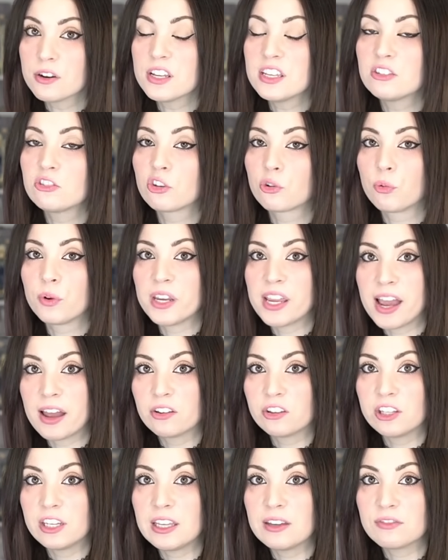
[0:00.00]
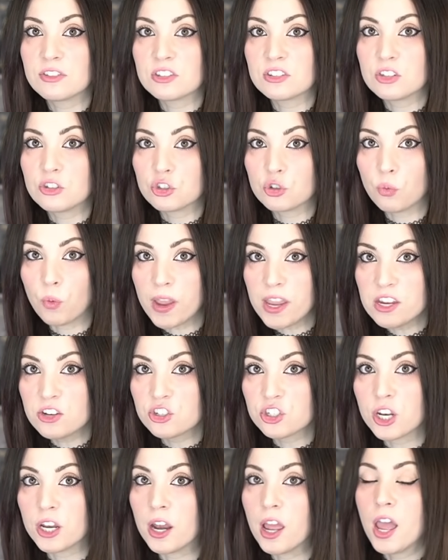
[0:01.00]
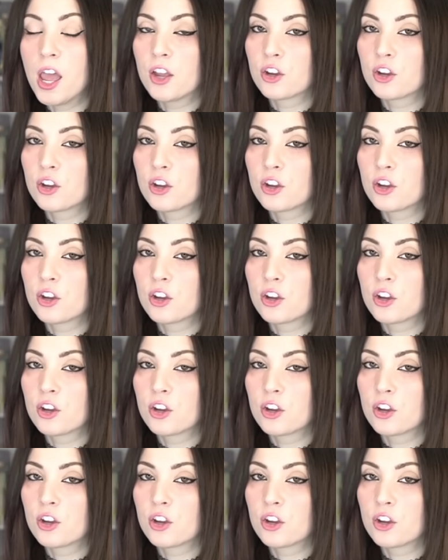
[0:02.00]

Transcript: is the reality of the situation.